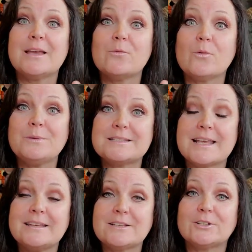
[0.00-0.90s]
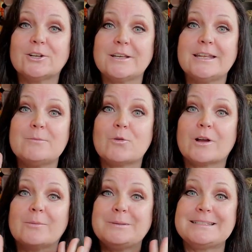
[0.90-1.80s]
I won't be Sandy Clark anymore.
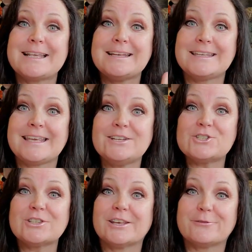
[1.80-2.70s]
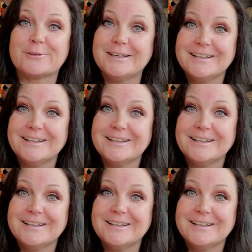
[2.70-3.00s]
I'll be Sandy Hinchliff.